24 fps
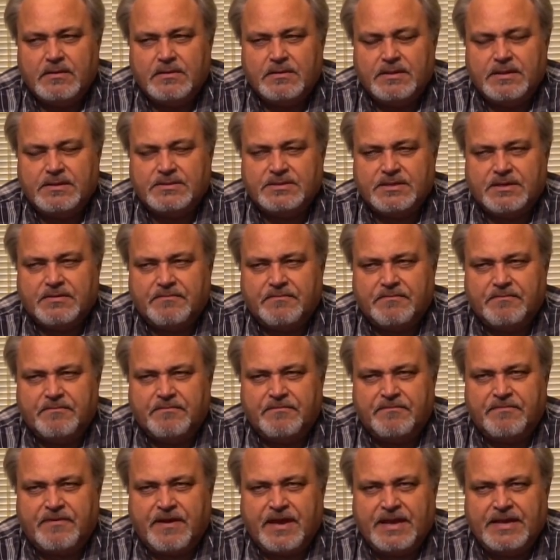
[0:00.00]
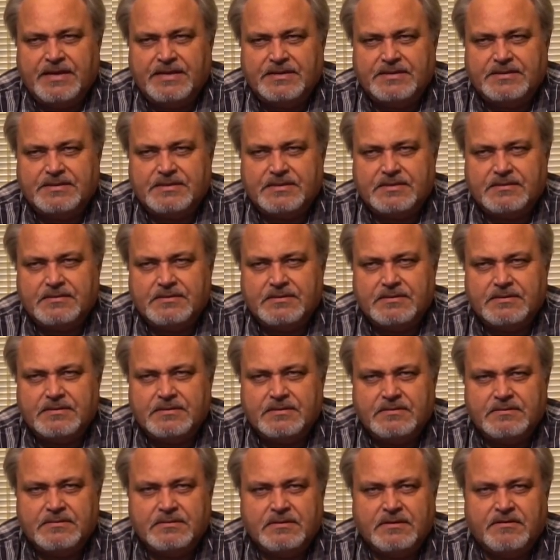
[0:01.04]
There's a
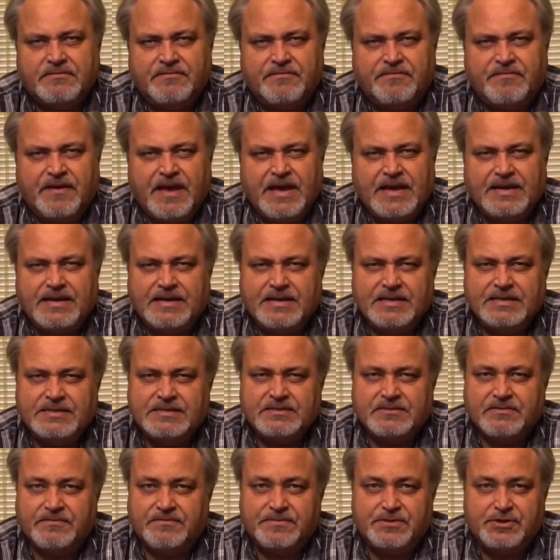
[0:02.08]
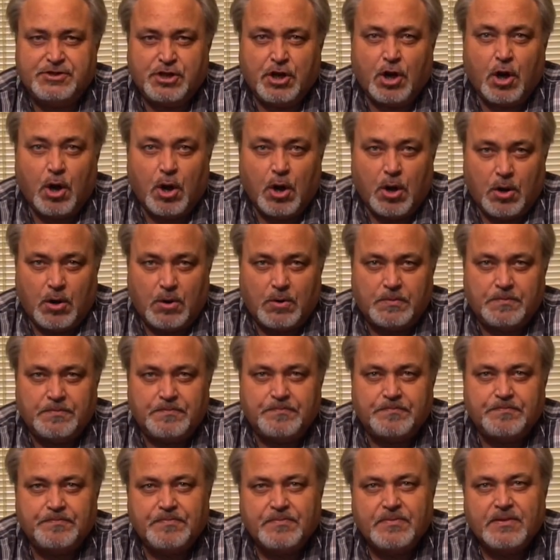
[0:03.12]
faintness of char
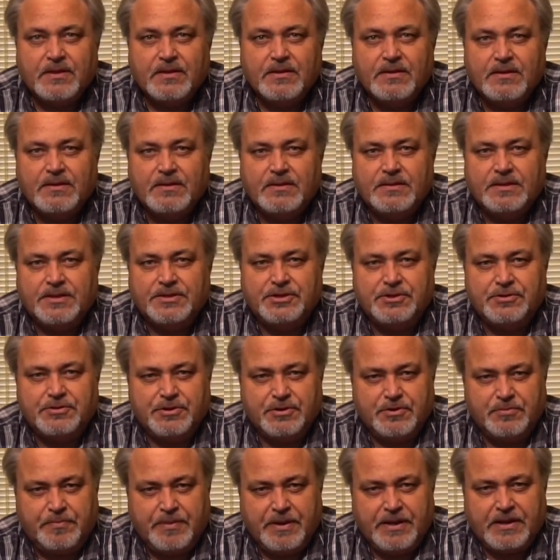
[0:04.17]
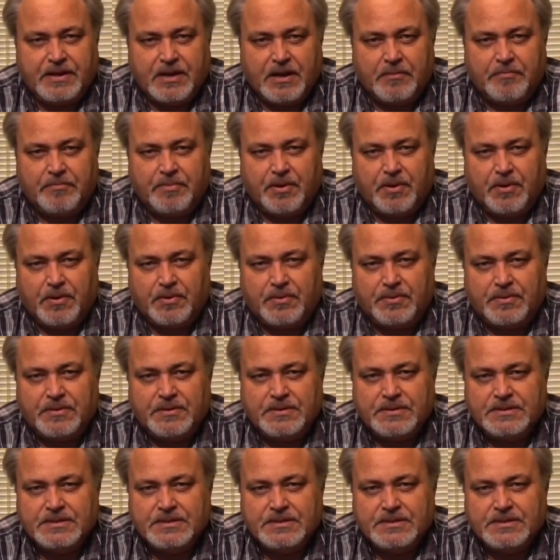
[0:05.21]
that you do pick up on.